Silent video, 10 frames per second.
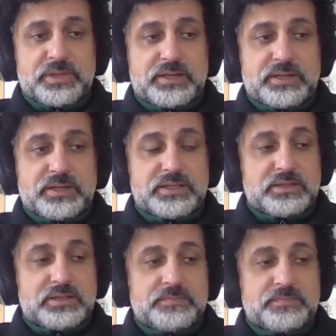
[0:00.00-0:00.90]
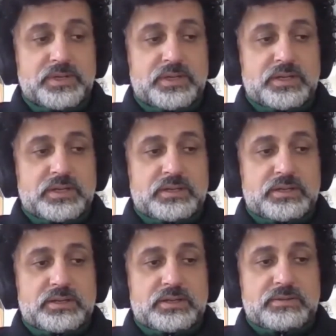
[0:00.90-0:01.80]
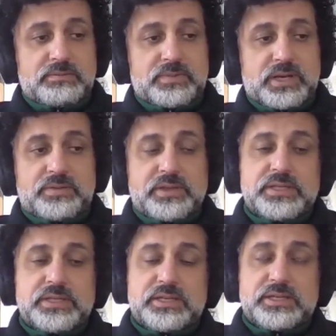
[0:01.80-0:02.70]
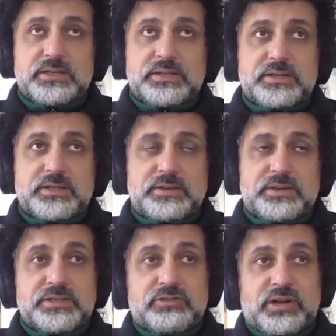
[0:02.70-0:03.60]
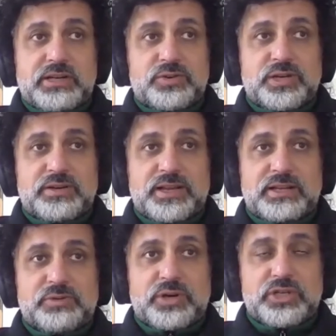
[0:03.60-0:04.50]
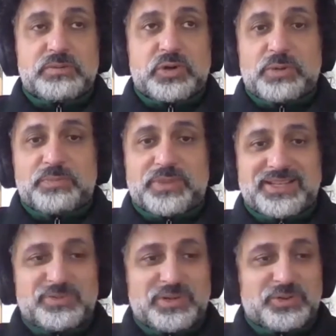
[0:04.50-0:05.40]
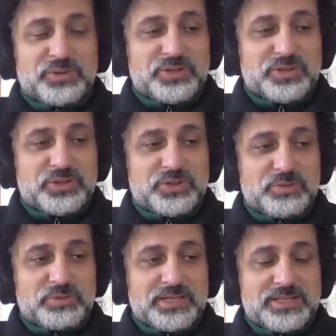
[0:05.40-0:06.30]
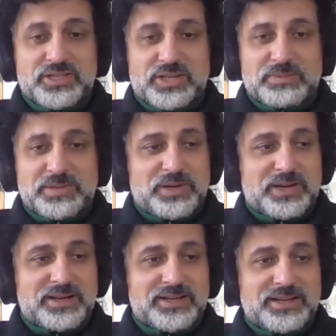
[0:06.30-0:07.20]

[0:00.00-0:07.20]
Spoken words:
that. That's yeah. This is great to hear that for Egypt. I hope that it will continue to be as such. I mean, we are